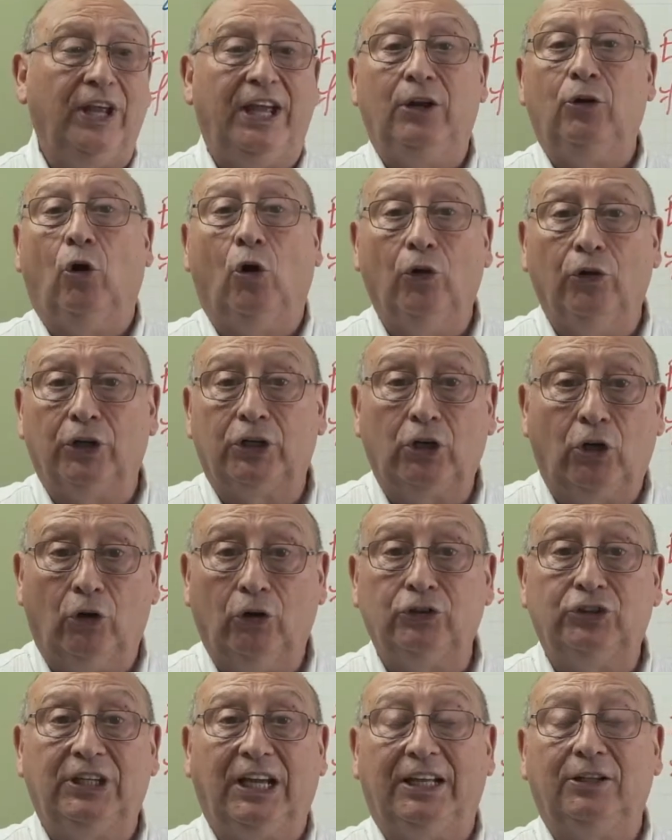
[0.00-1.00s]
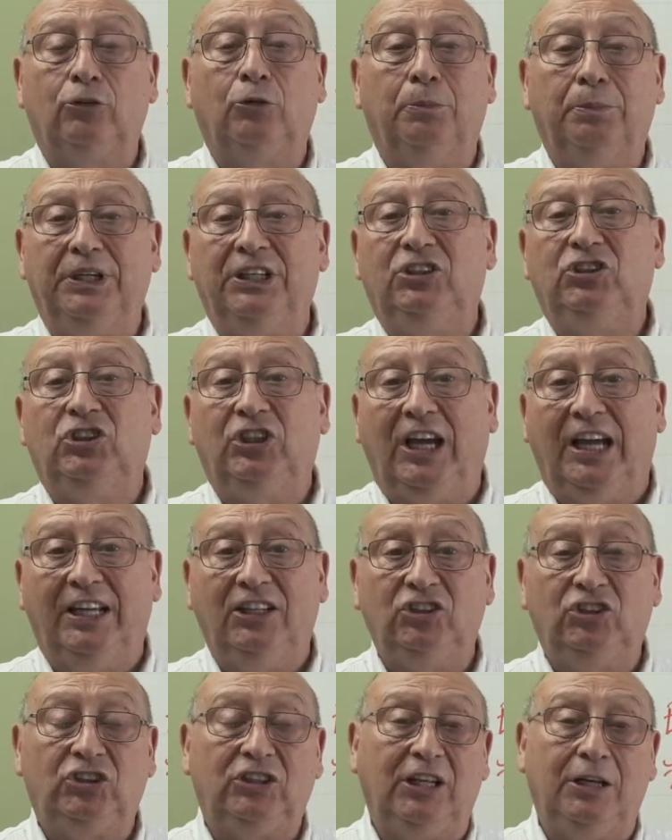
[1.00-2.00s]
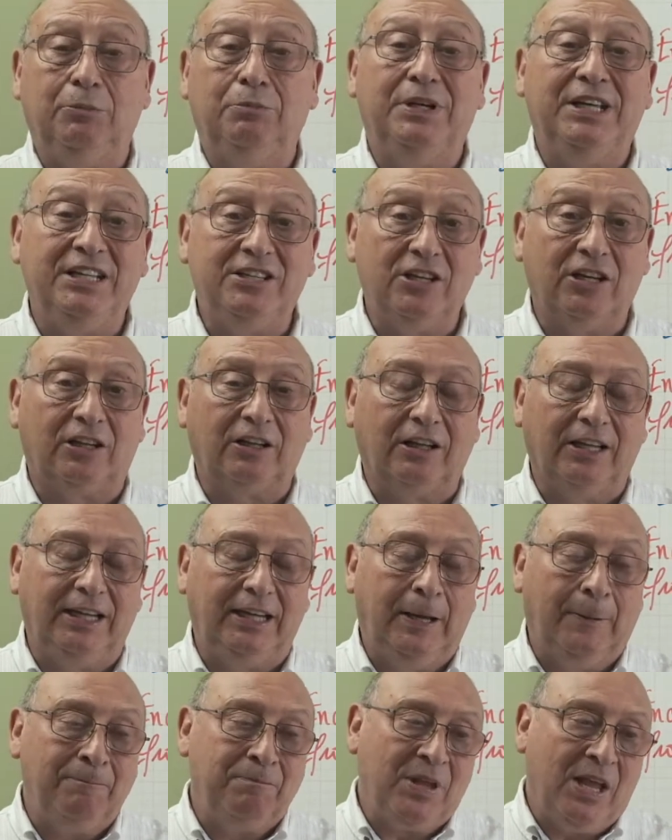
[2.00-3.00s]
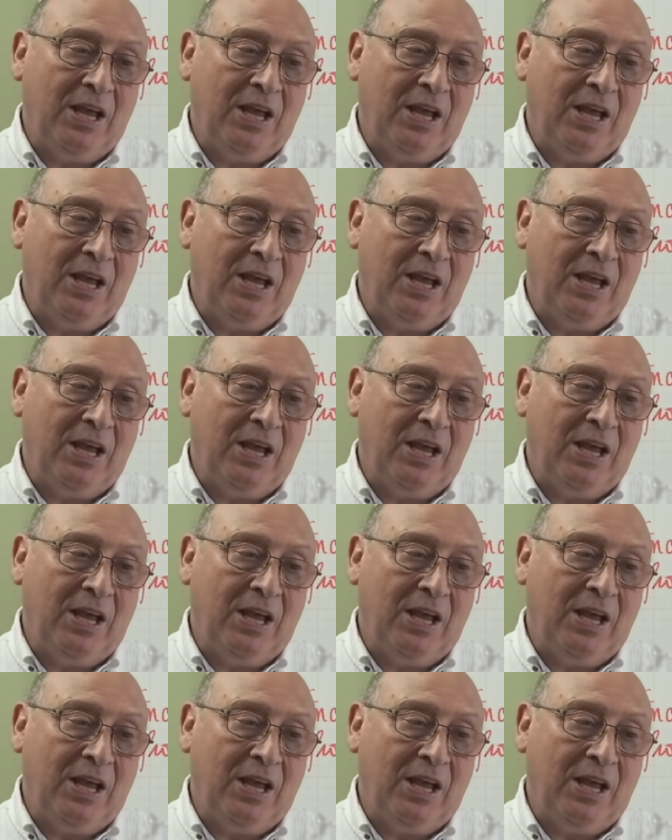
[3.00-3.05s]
and all the codes had to be changed immediately.